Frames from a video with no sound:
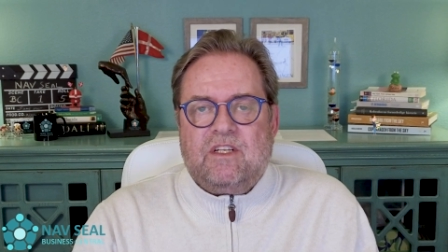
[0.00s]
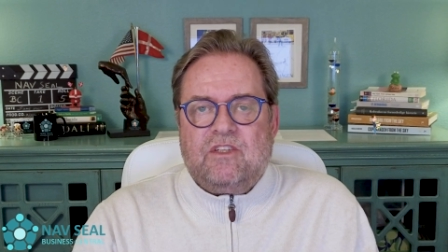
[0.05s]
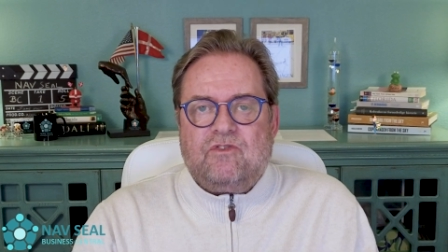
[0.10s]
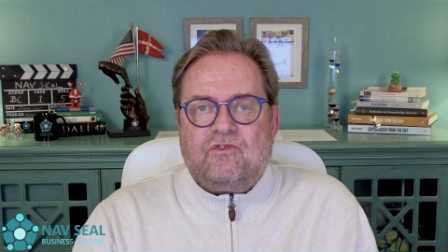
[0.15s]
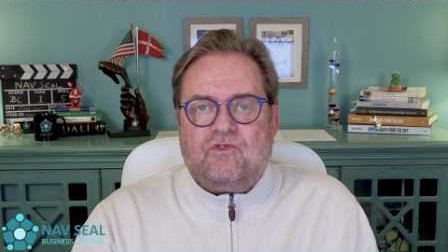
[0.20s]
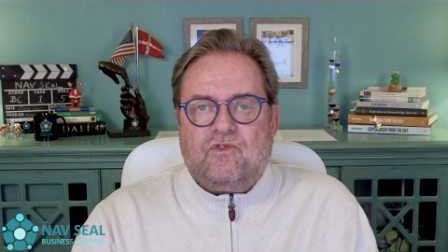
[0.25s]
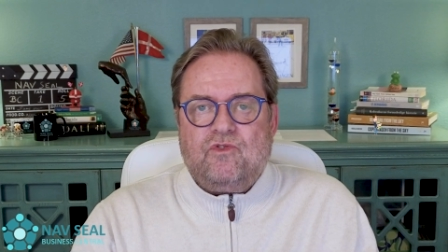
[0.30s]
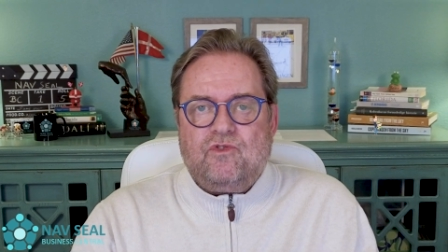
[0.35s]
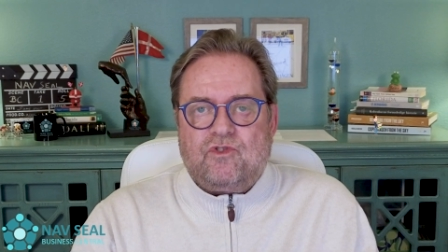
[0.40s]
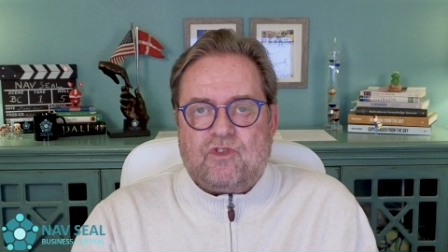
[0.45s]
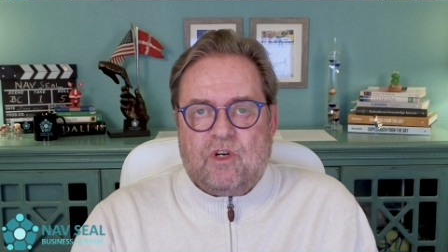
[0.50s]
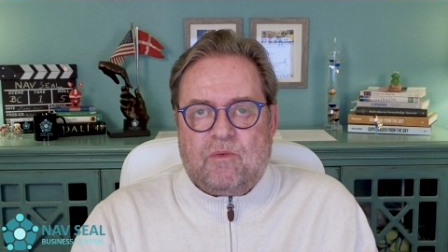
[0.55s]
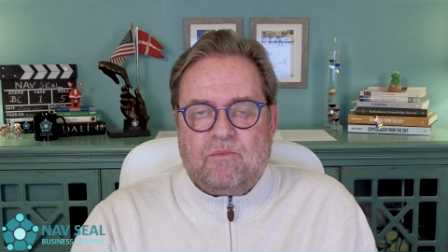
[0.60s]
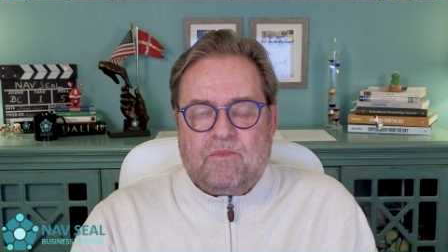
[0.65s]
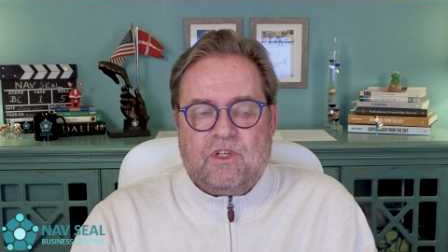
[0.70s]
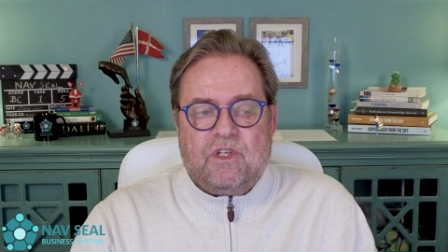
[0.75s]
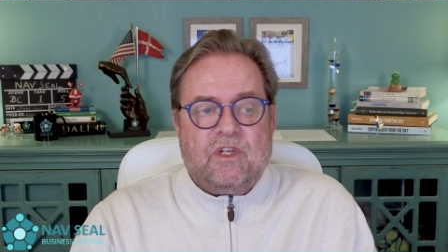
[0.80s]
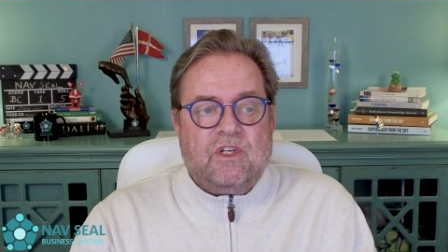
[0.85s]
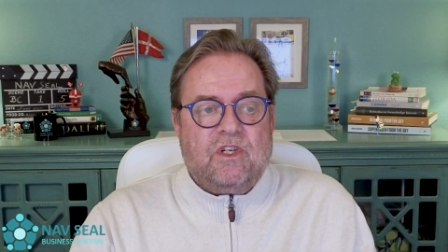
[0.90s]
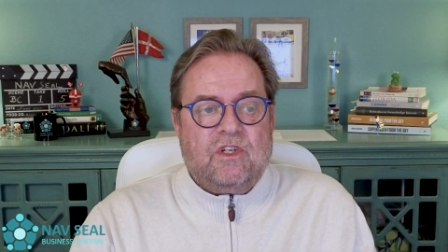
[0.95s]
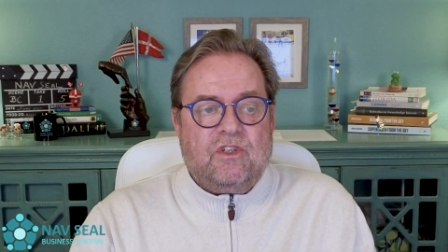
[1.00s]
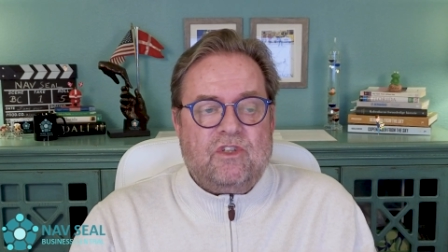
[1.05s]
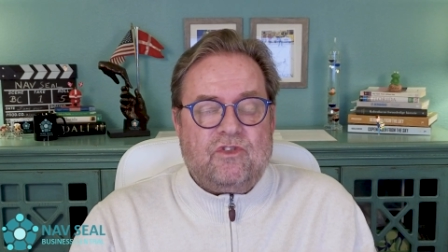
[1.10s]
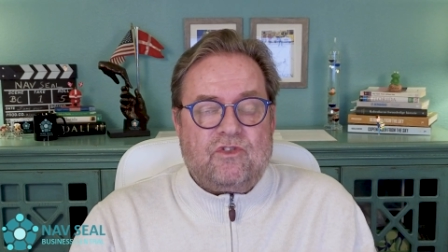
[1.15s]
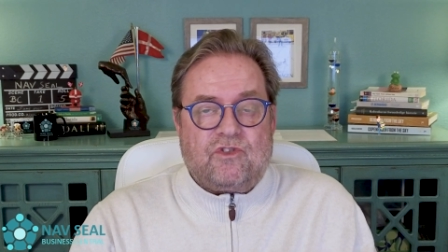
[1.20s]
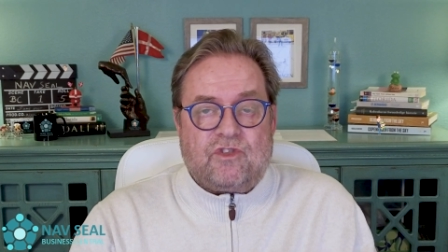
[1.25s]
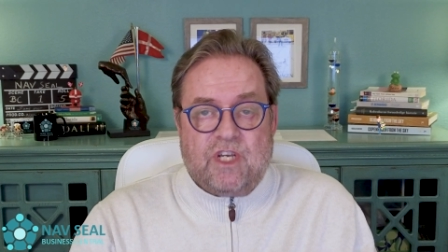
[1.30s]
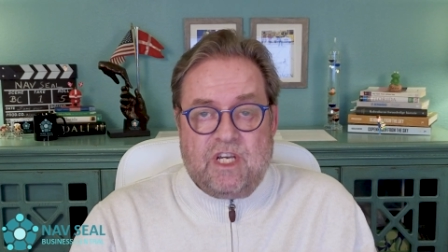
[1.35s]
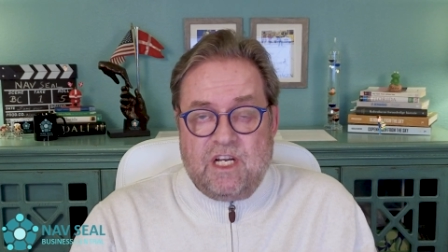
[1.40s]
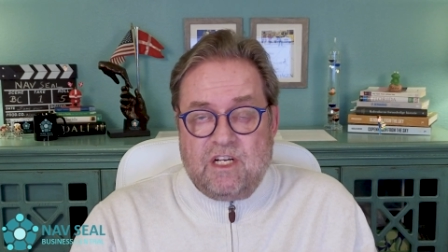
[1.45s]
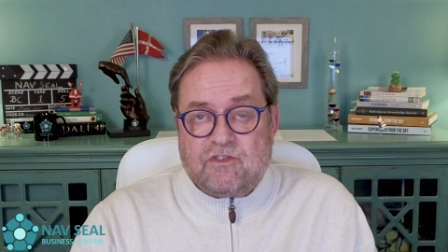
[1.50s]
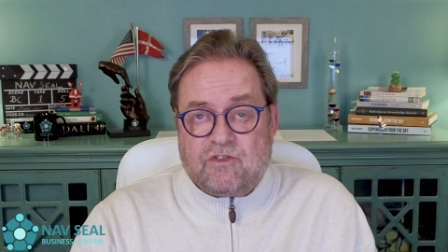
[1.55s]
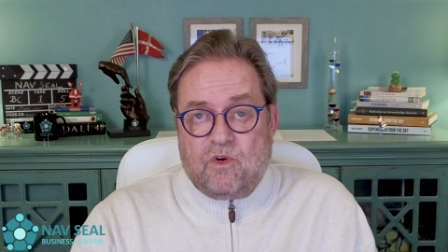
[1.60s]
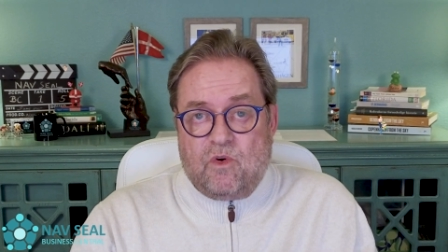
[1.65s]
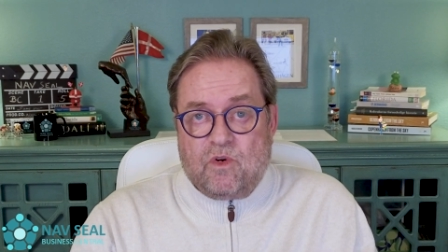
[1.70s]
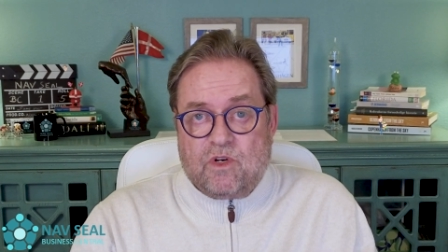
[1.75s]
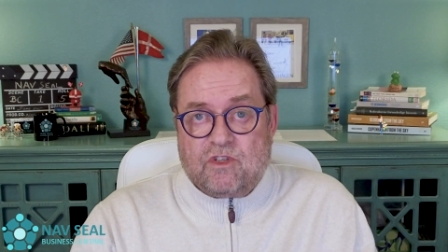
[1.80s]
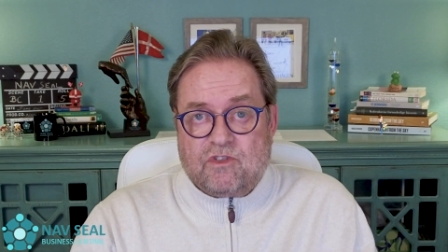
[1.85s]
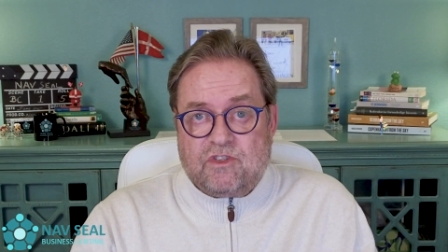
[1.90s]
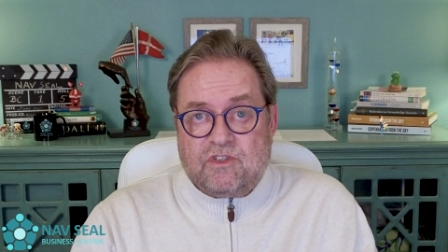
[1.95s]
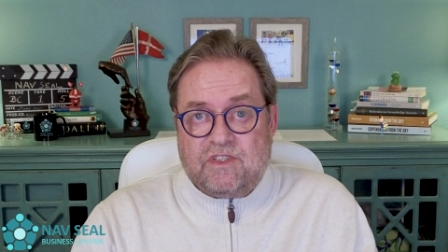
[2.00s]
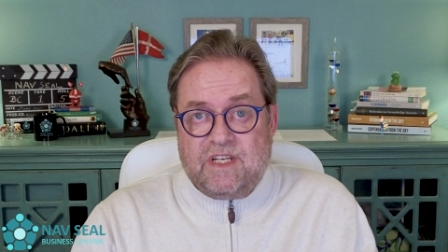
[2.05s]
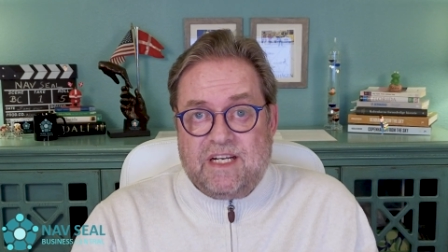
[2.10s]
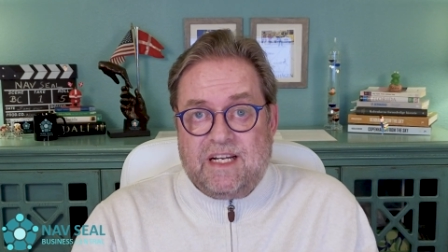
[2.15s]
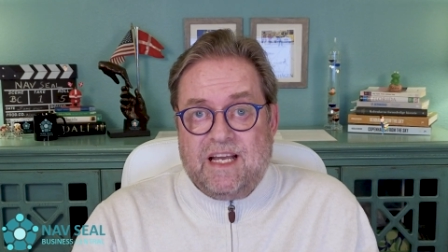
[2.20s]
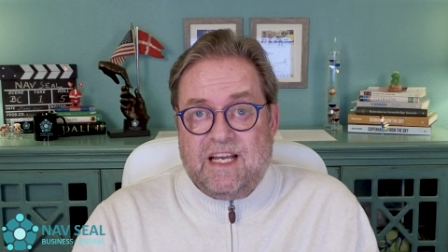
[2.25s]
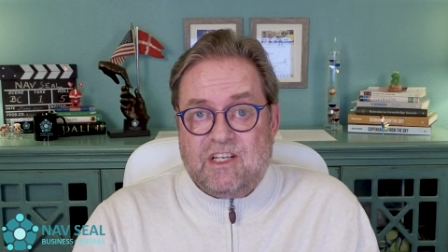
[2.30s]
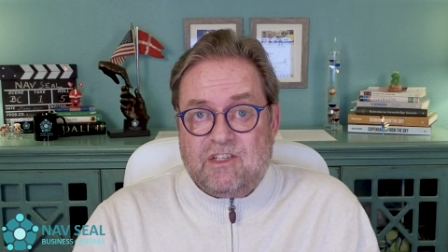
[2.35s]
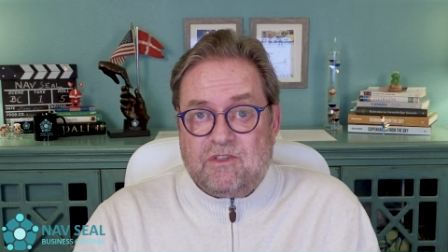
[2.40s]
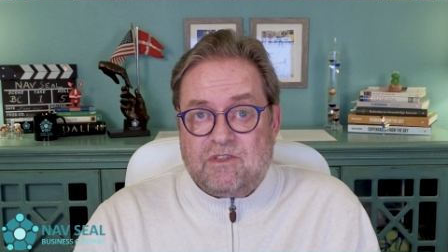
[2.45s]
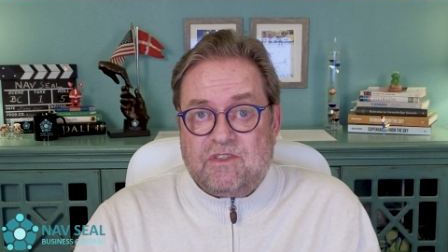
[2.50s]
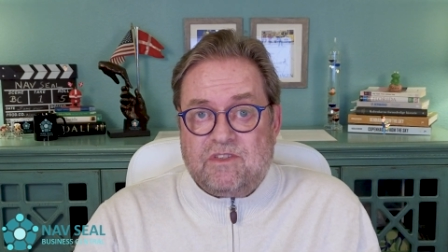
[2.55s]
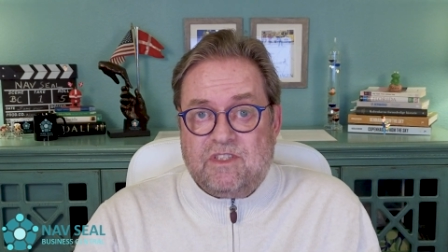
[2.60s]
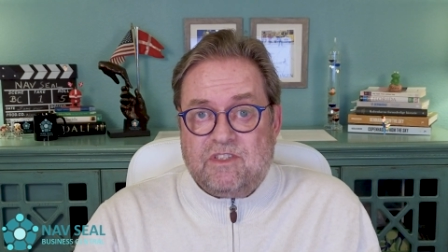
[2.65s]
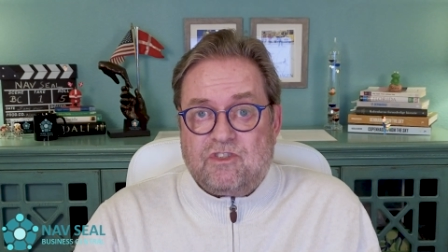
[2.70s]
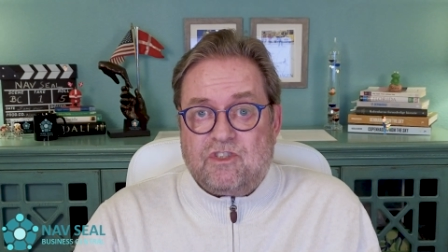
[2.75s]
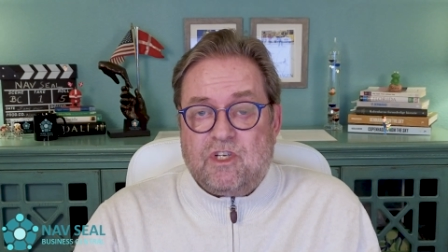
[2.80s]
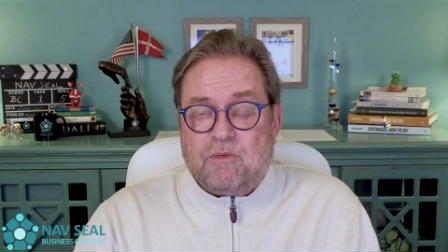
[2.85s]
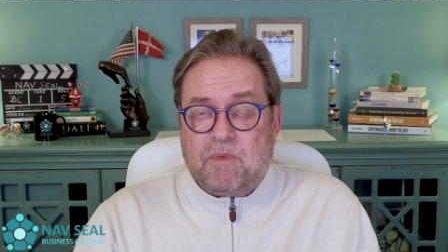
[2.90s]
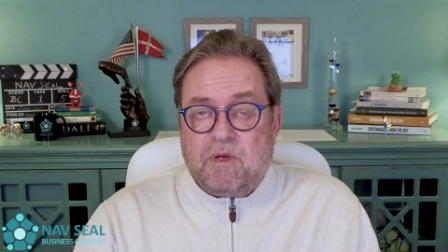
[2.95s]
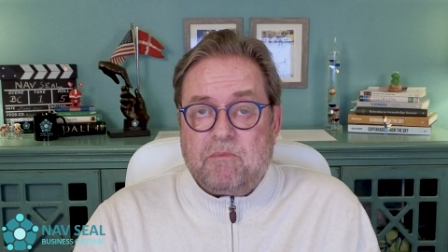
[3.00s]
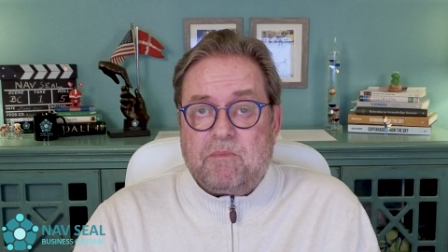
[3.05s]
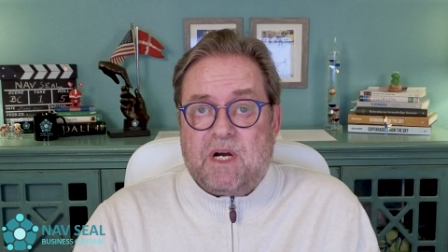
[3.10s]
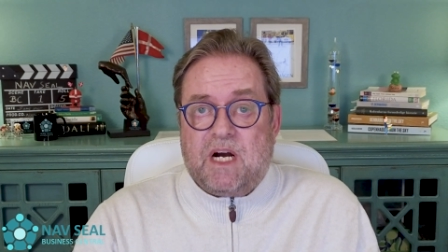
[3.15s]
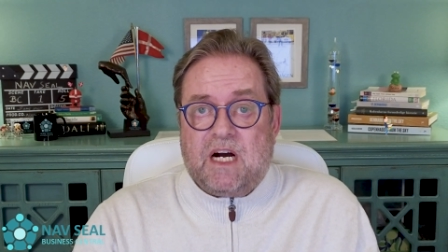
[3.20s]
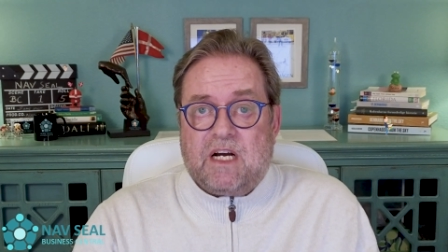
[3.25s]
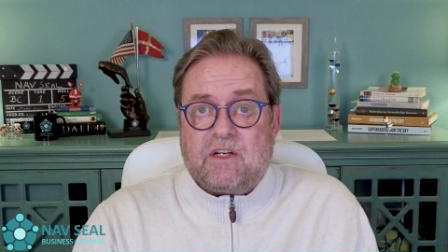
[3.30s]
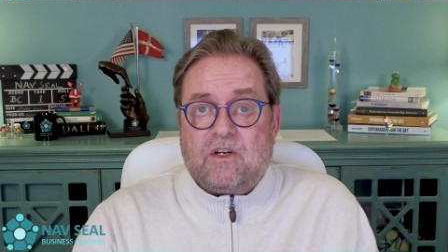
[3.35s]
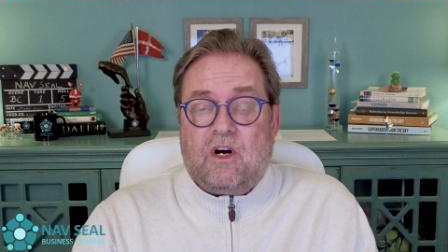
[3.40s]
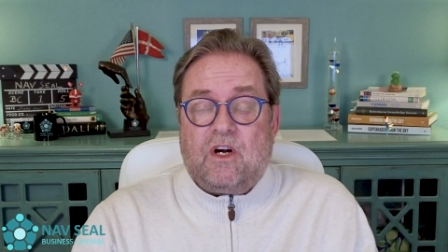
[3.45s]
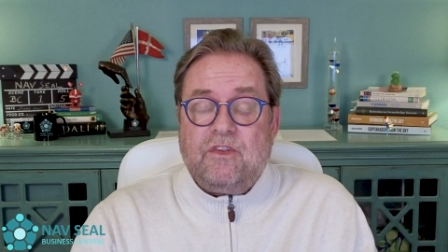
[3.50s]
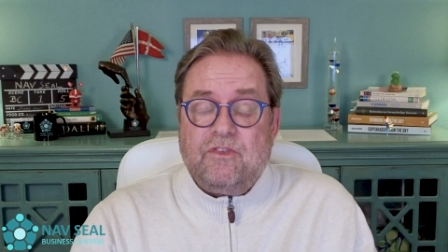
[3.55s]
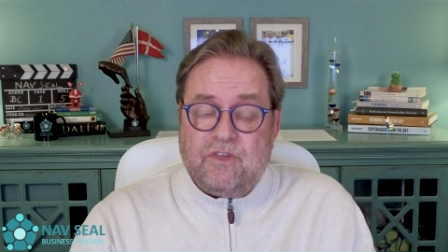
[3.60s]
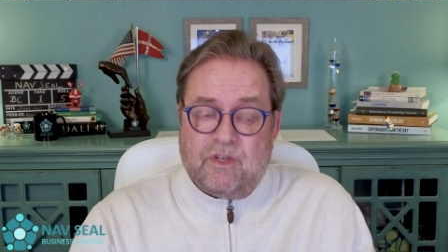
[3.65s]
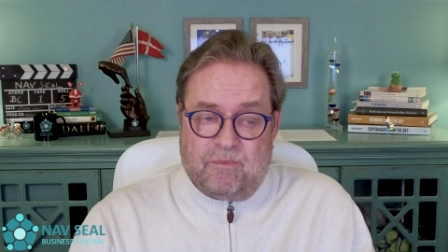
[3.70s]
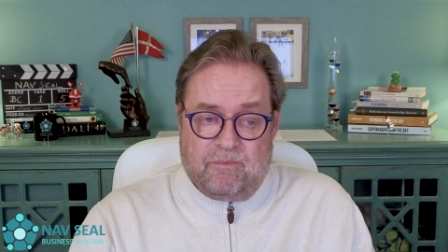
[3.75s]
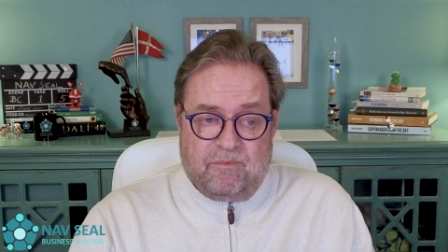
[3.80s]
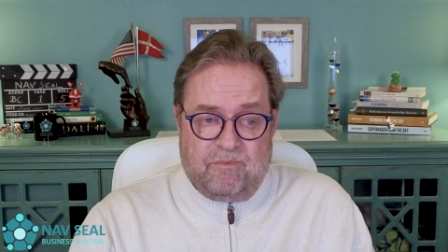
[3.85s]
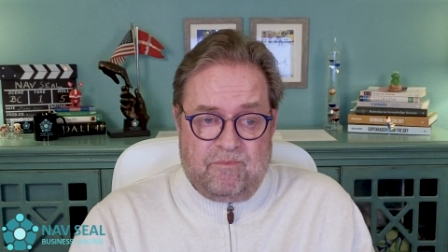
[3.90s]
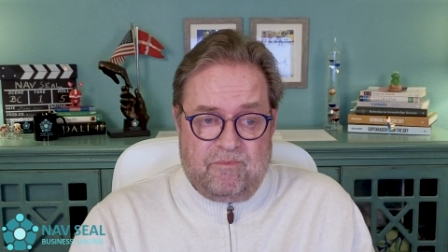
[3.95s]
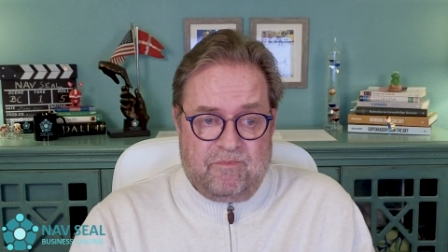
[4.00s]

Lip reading: to some sales orders that has the shipping part on them.